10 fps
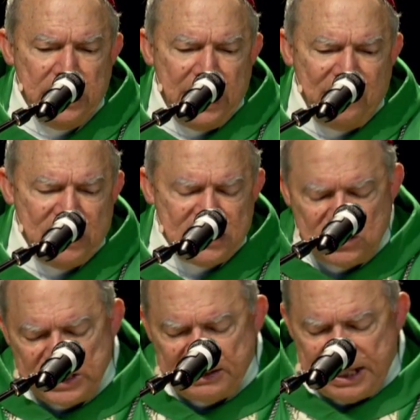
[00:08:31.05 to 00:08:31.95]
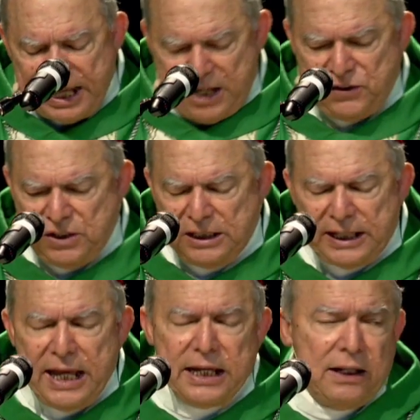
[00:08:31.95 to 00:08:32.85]
And they stood at the edge of the
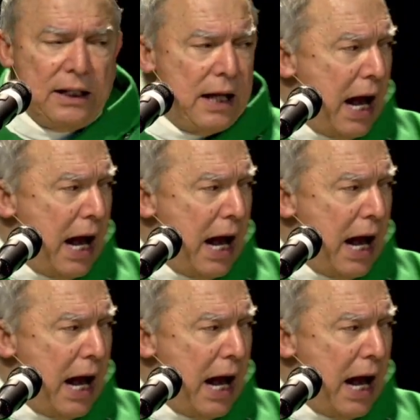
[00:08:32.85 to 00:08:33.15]
lake, and the